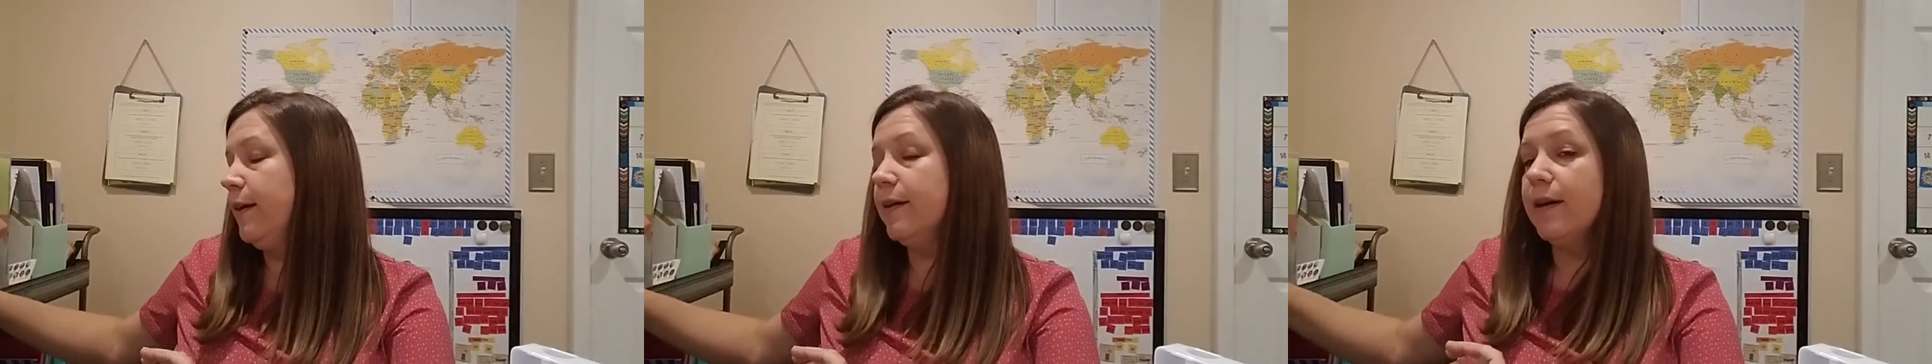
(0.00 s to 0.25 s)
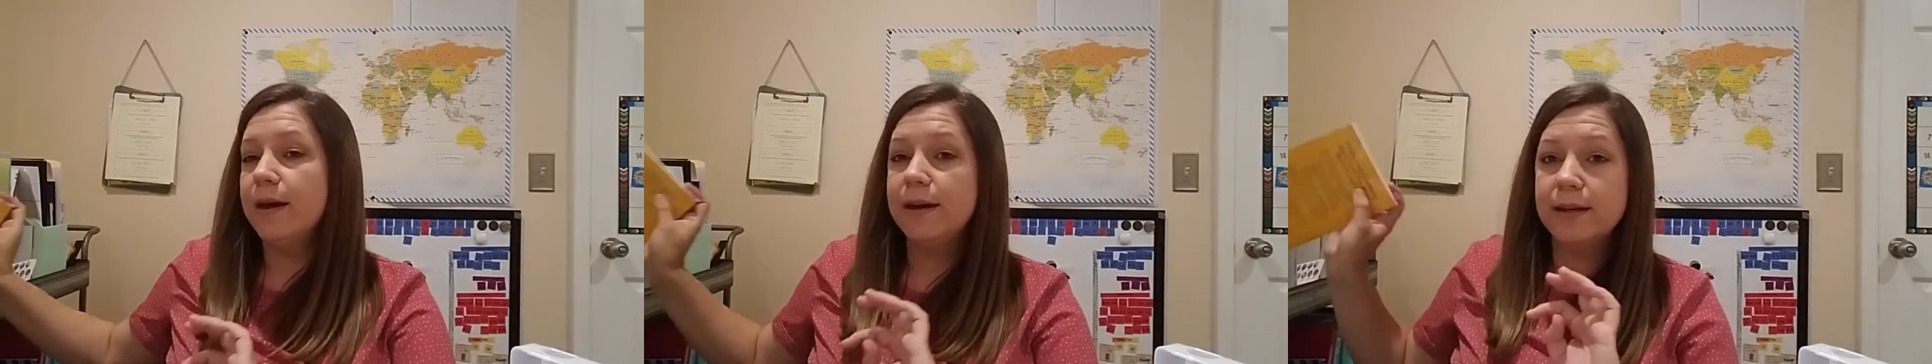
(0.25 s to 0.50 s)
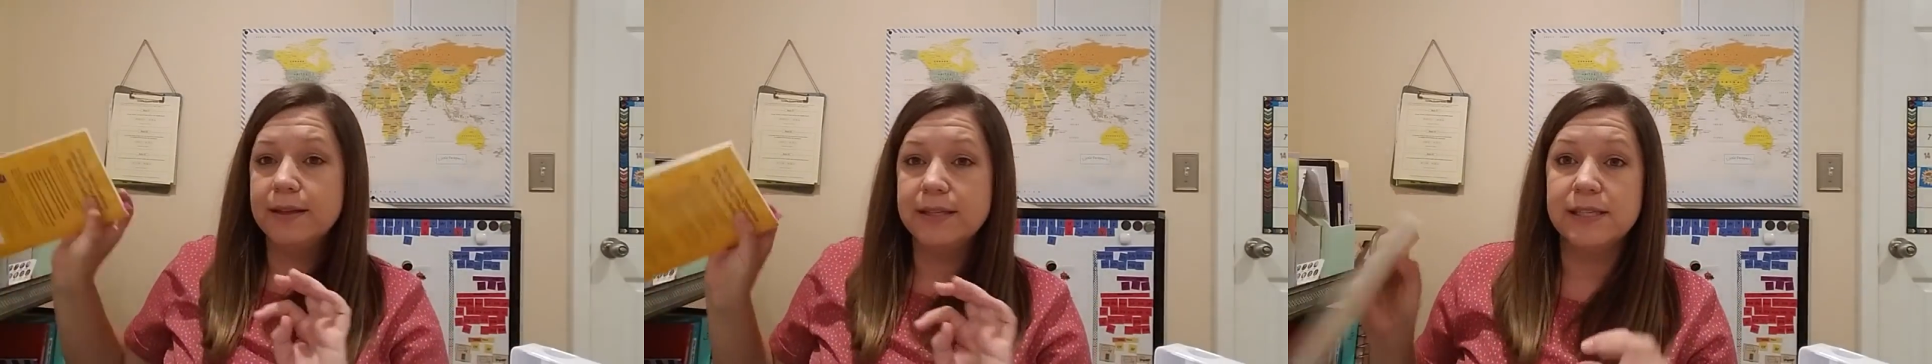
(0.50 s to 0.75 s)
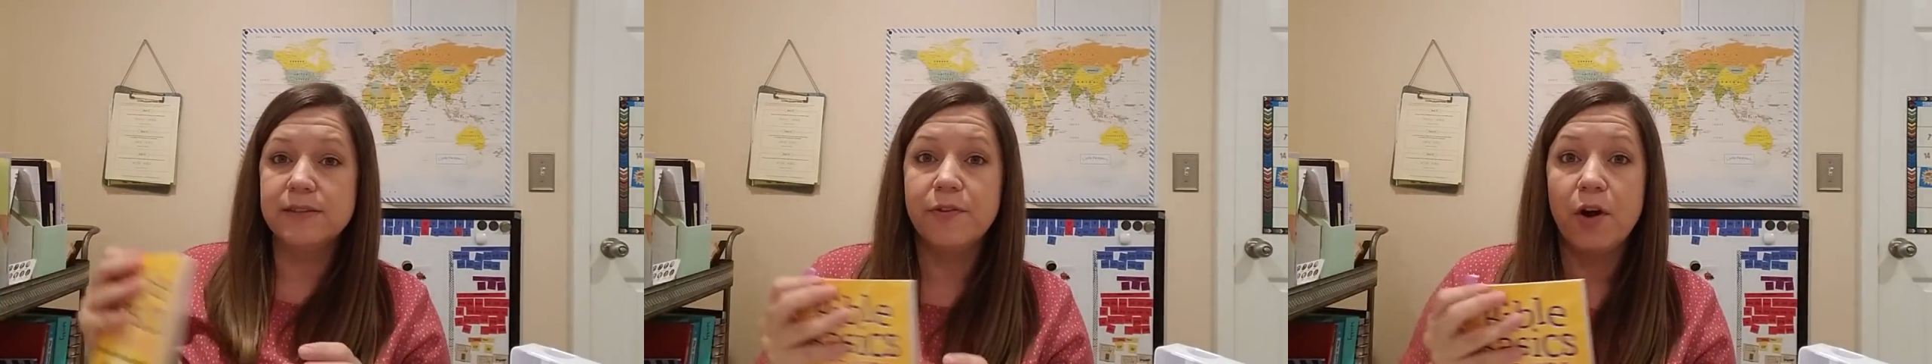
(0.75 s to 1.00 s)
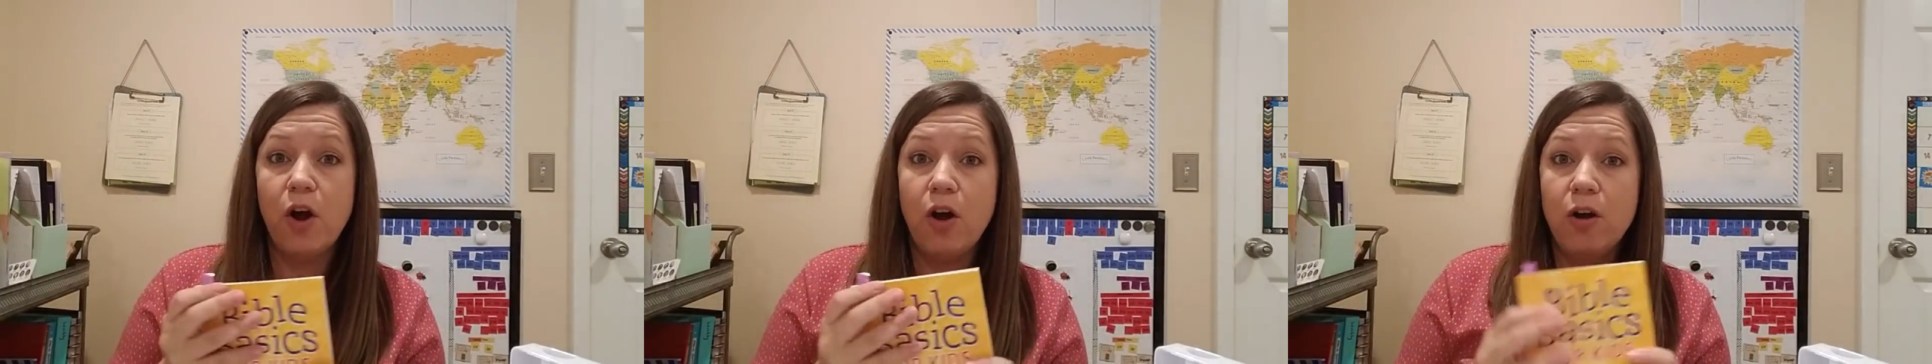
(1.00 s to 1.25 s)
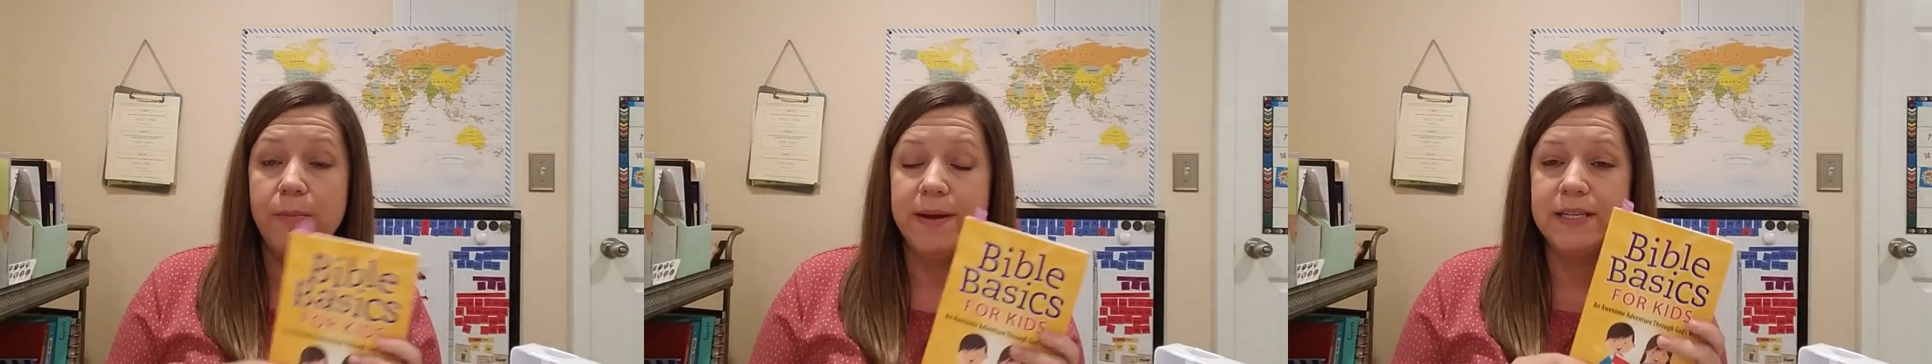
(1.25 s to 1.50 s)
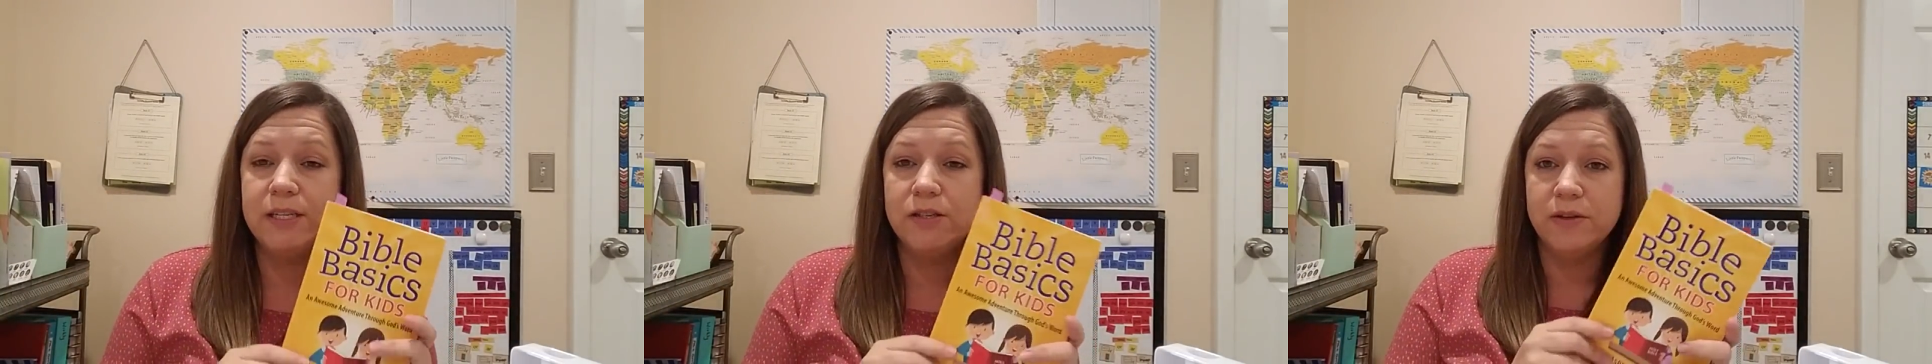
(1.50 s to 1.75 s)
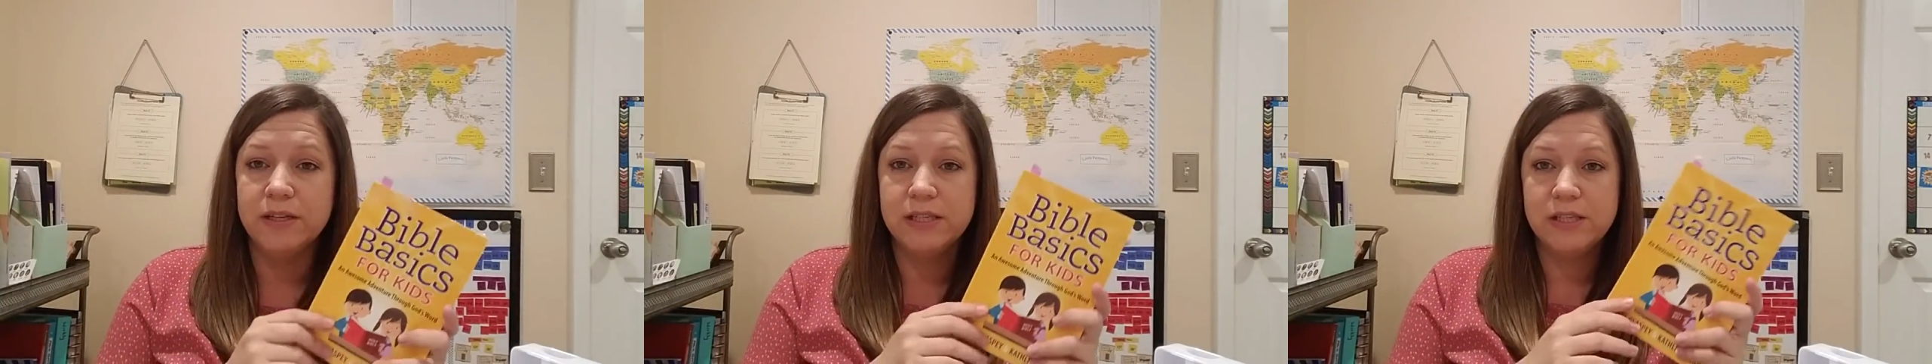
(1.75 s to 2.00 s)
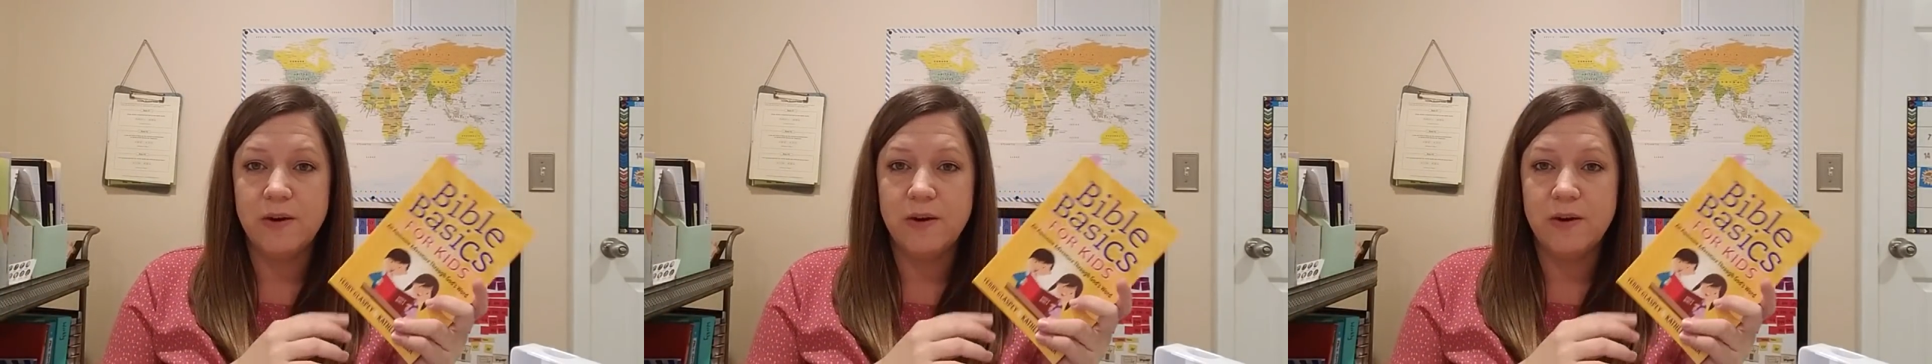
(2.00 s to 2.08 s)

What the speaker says: again, this is for all my students,